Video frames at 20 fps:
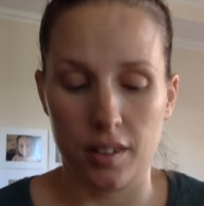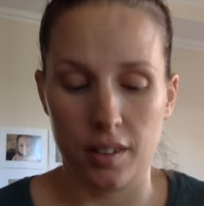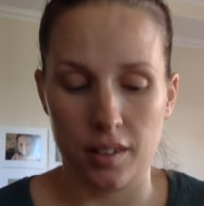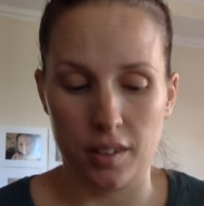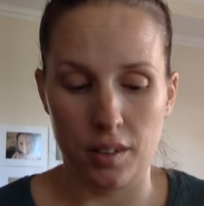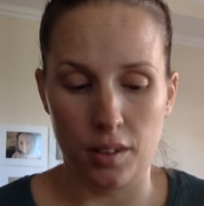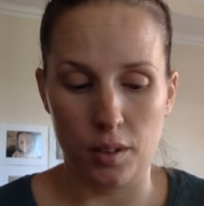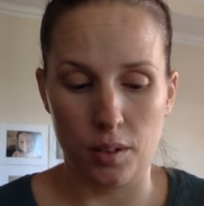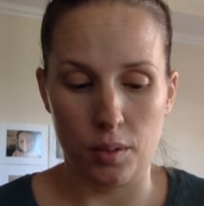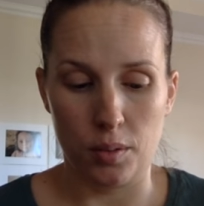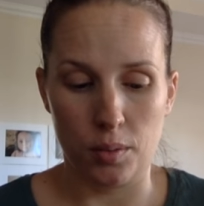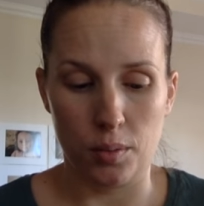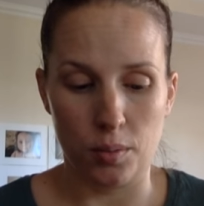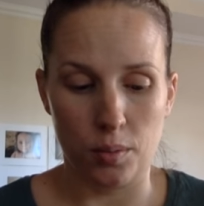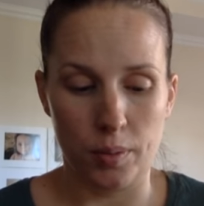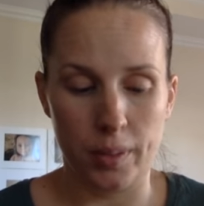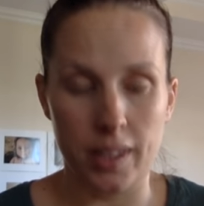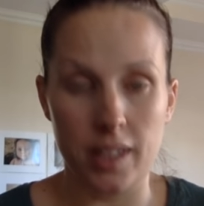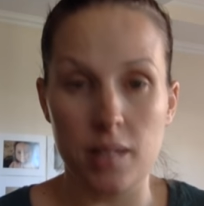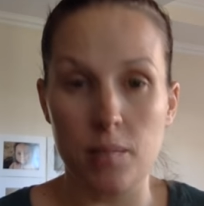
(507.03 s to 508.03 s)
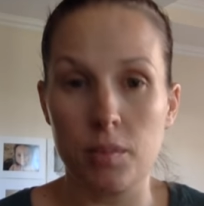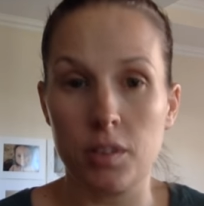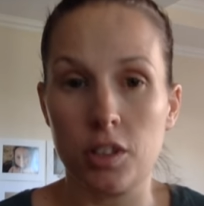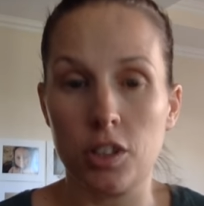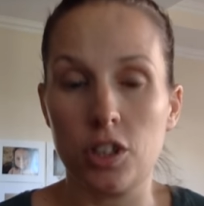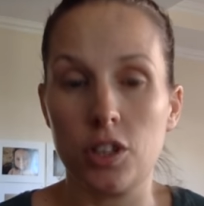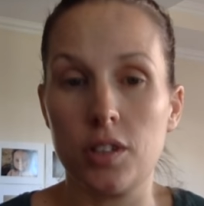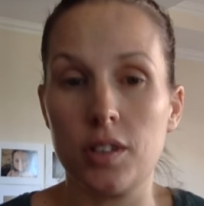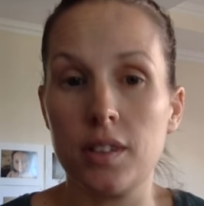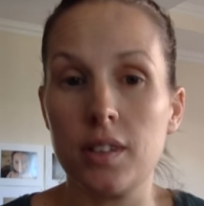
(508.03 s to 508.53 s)
So when someone
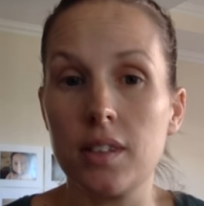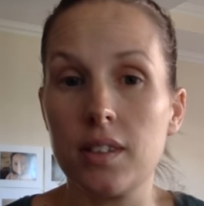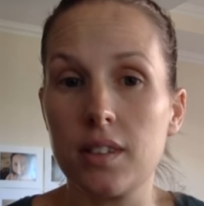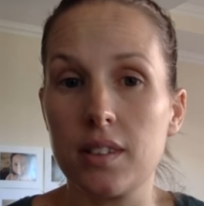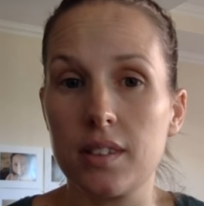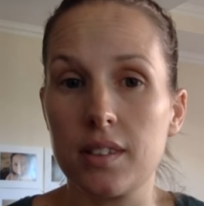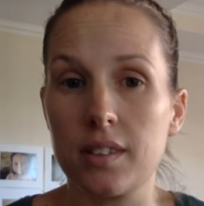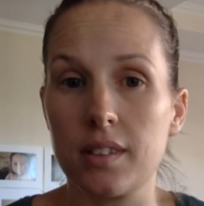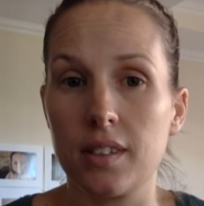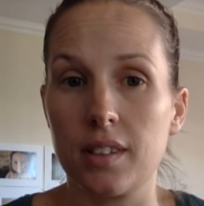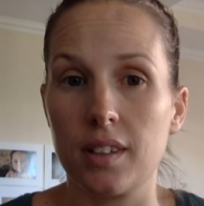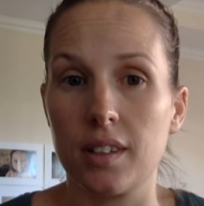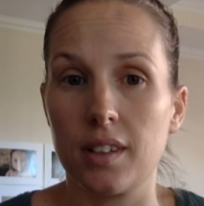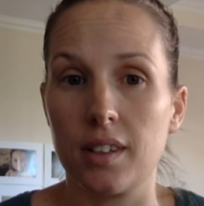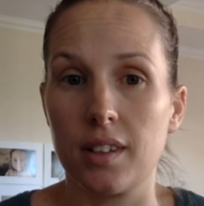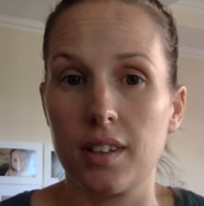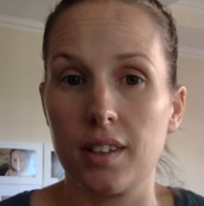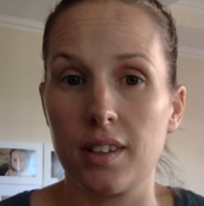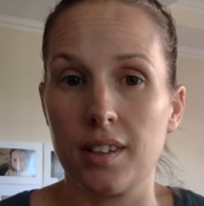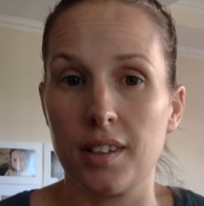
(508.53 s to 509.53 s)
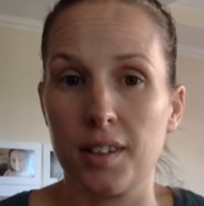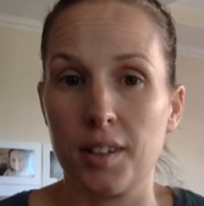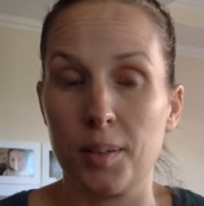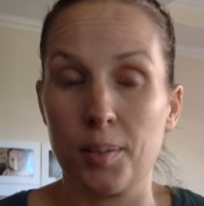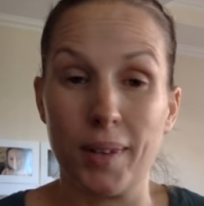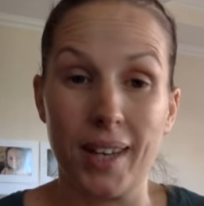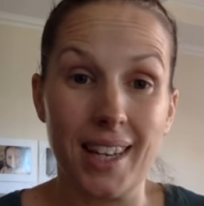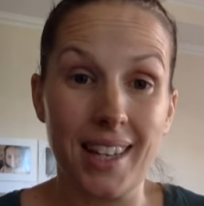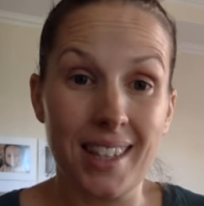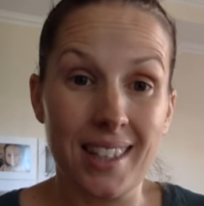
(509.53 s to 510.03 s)
chooses
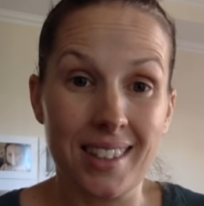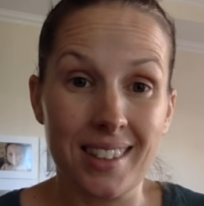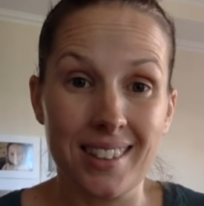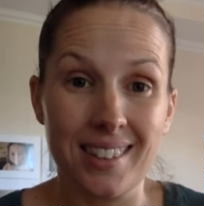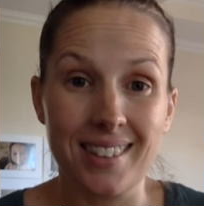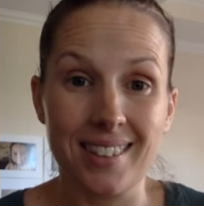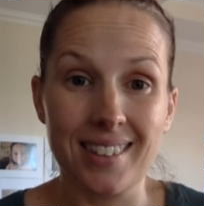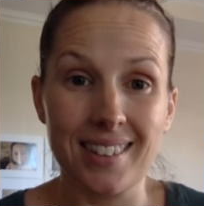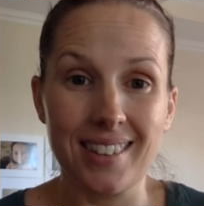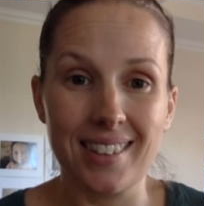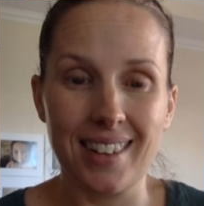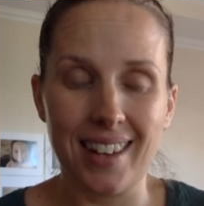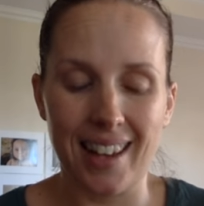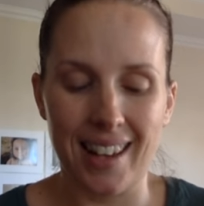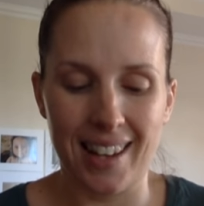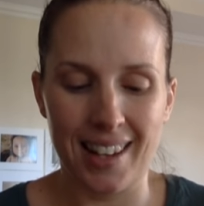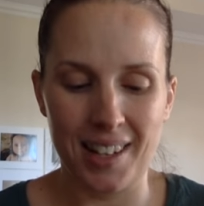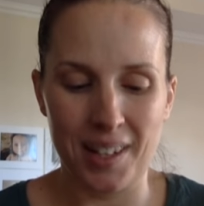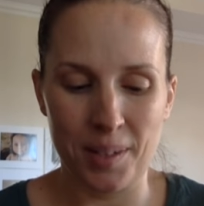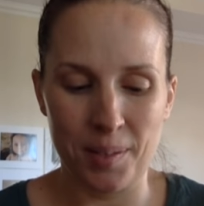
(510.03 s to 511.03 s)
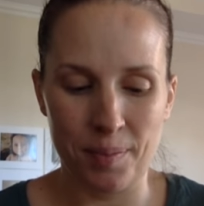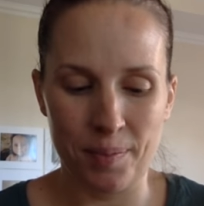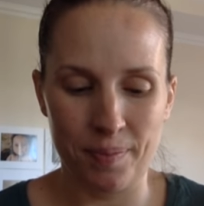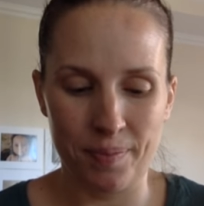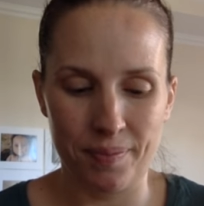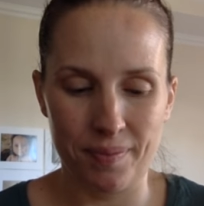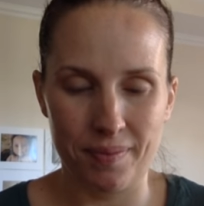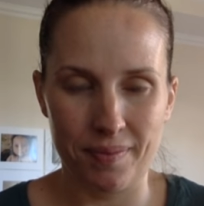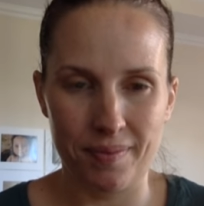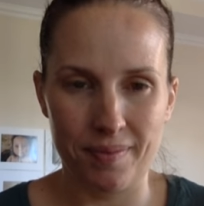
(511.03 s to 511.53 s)
me, um,
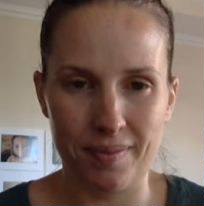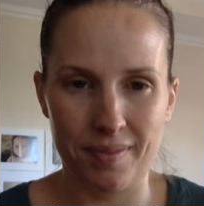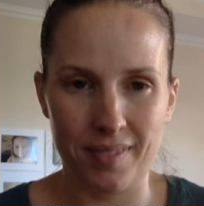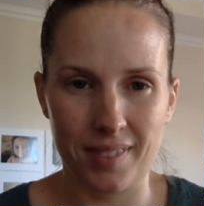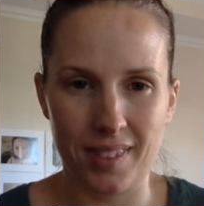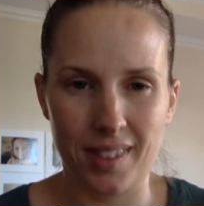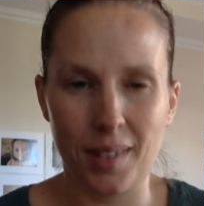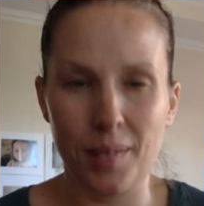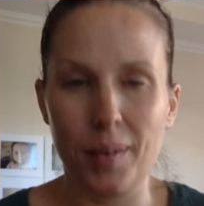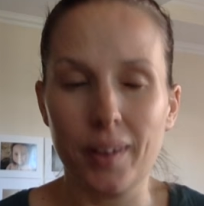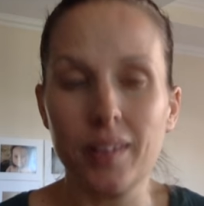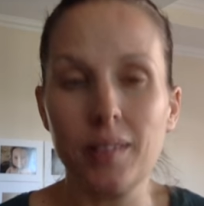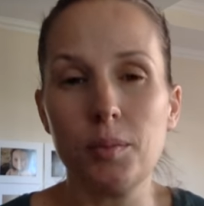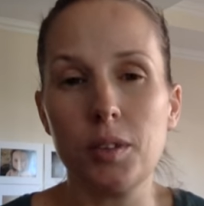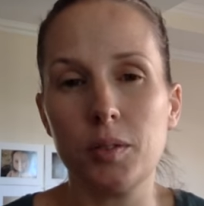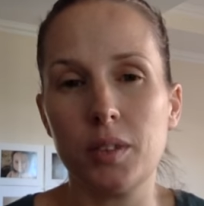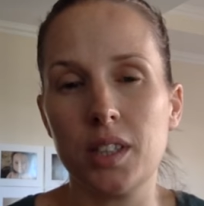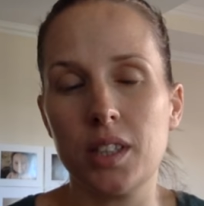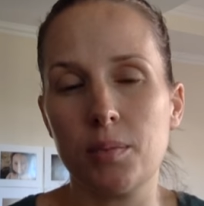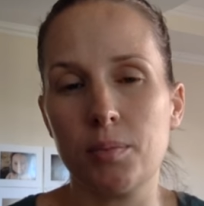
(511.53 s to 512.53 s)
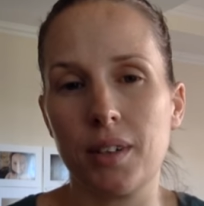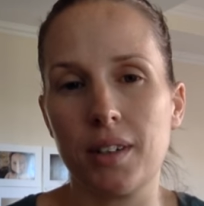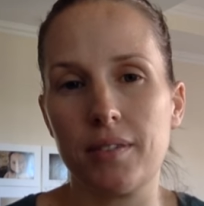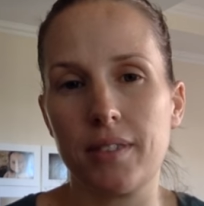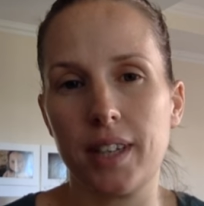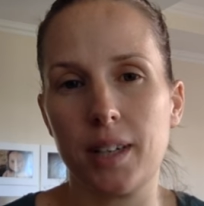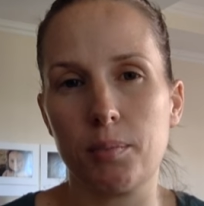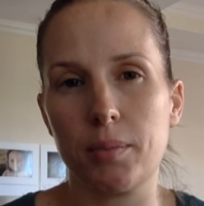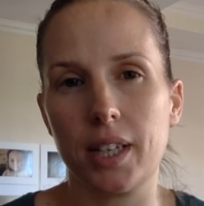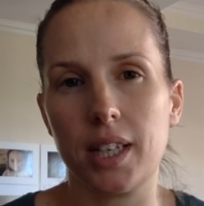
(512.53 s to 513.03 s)
I welcome you into my
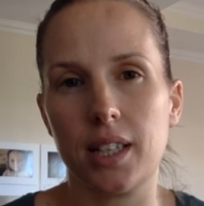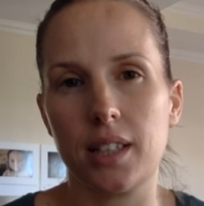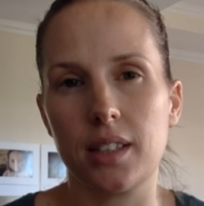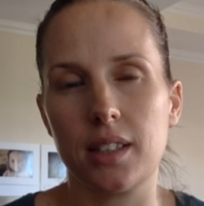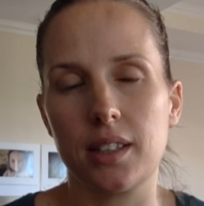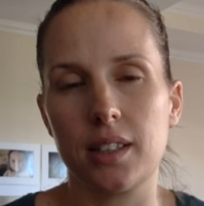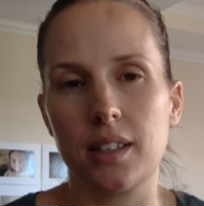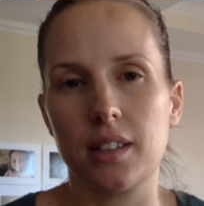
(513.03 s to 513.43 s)
family.